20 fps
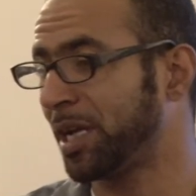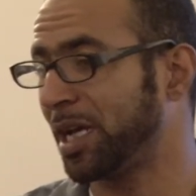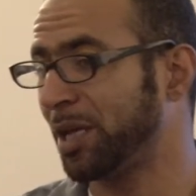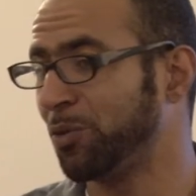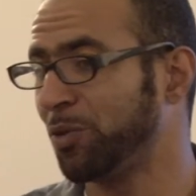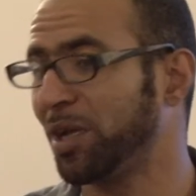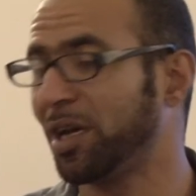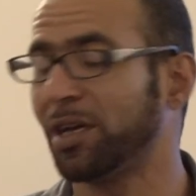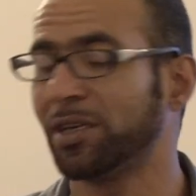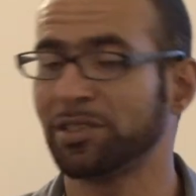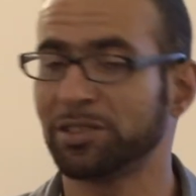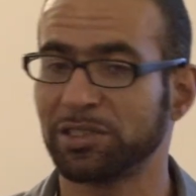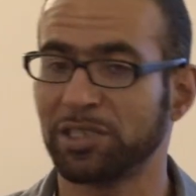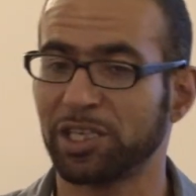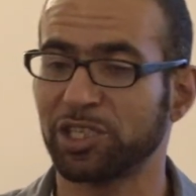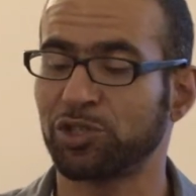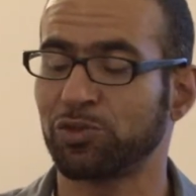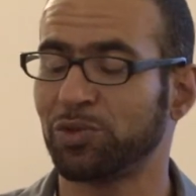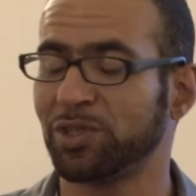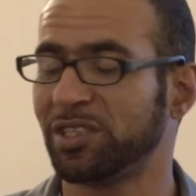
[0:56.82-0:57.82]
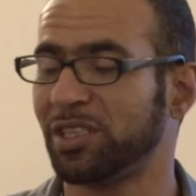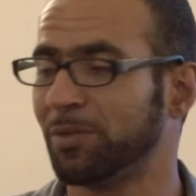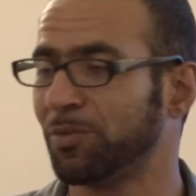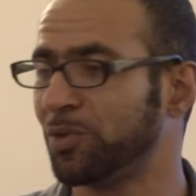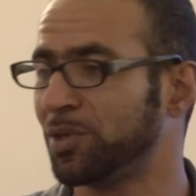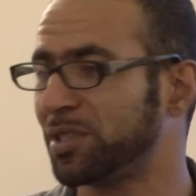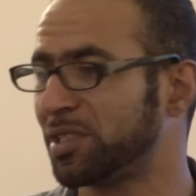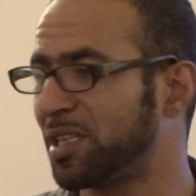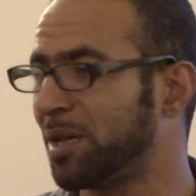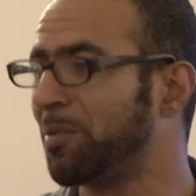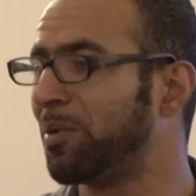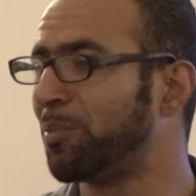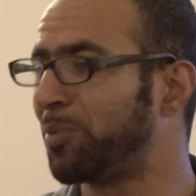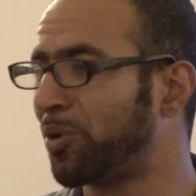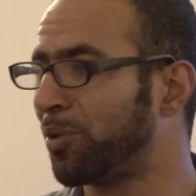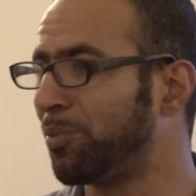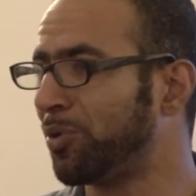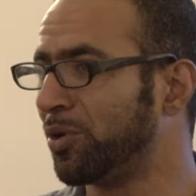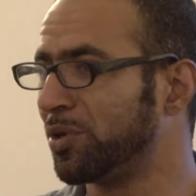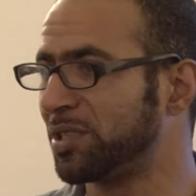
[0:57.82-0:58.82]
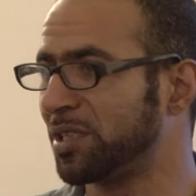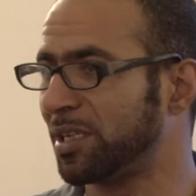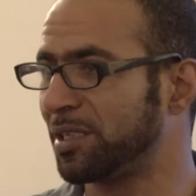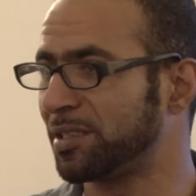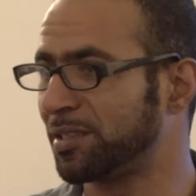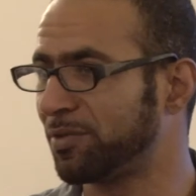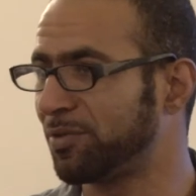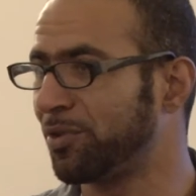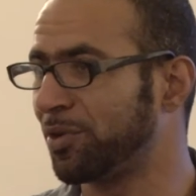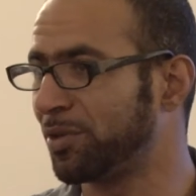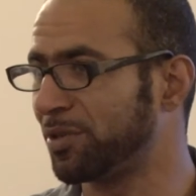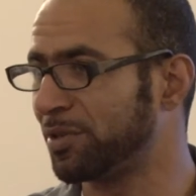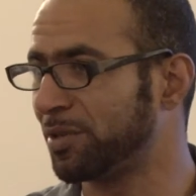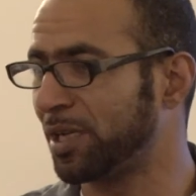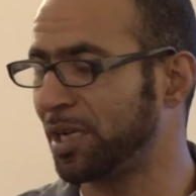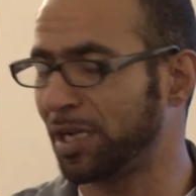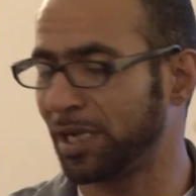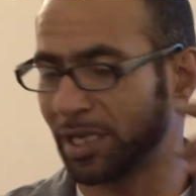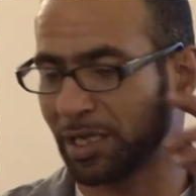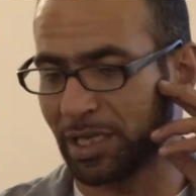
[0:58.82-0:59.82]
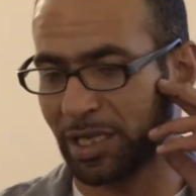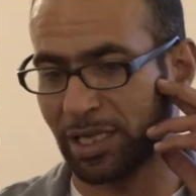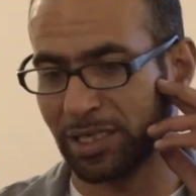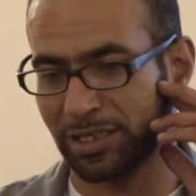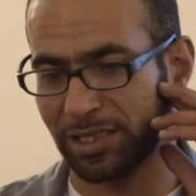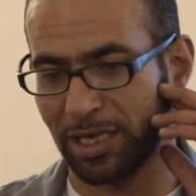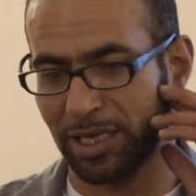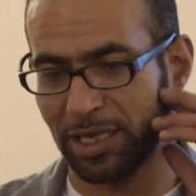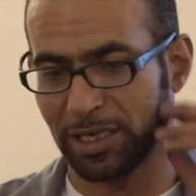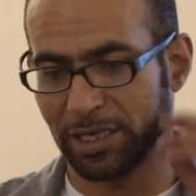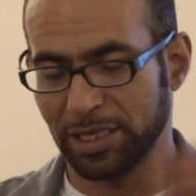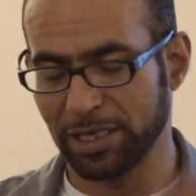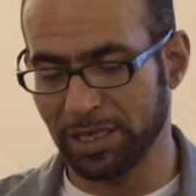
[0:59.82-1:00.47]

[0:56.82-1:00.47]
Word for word: and we are in touch with them with some proposals for uh, Gaza